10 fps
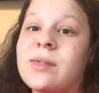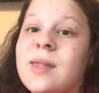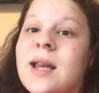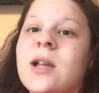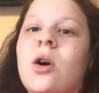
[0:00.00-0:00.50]

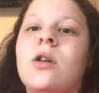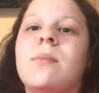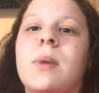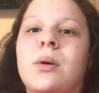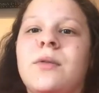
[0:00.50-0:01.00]
Then it kind of
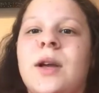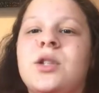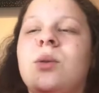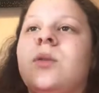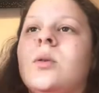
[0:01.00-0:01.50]

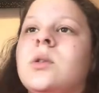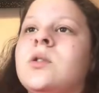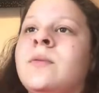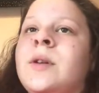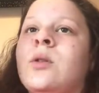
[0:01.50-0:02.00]
motivates you. If you want
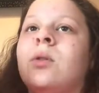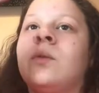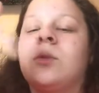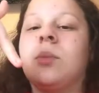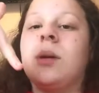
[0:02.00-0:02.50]
something uncomfortable,